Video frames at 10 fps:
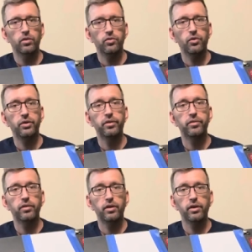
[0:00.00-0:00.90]
So you can
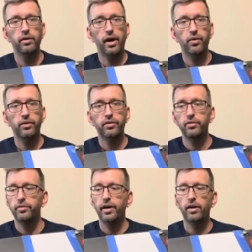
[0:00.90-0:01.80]
see here how it
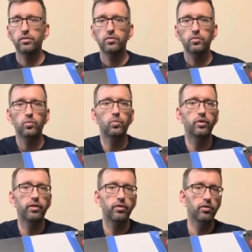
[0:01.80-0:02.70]
turned out
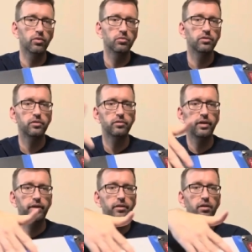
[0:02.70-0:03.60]
with those
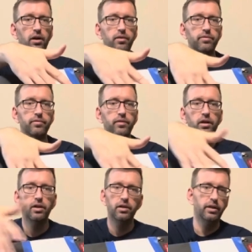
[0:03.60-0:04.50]
sanded off
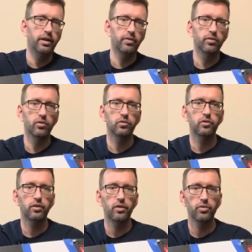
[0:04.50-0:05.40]
in
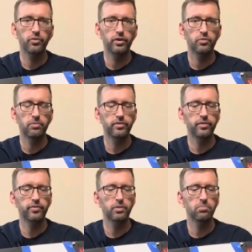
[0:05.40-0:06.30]
those three
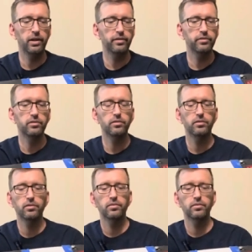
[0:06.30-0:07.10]
specific places.